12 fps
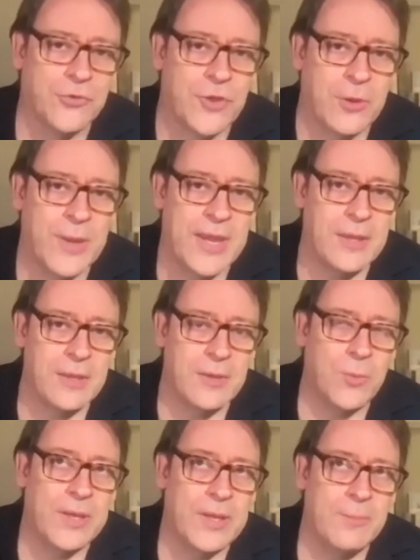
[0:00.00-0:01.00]
So
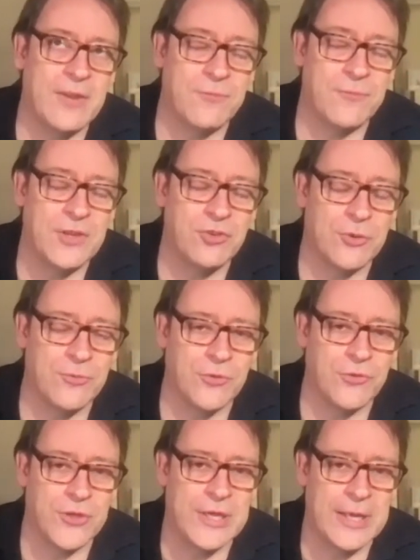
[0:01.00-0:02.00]
we made a feature of the
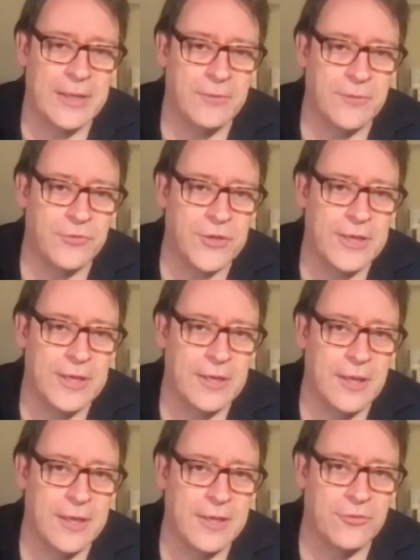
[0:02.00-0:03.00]
ceiling and the ceiling
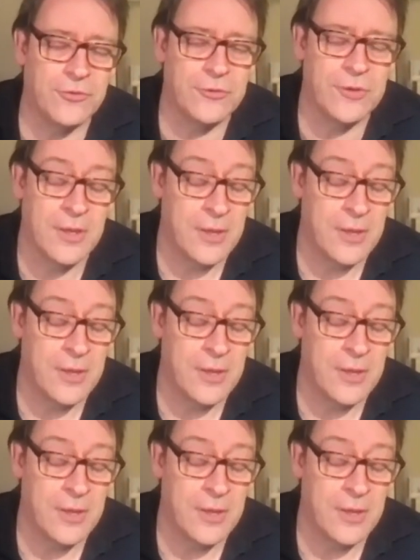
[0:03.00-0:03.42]
lights,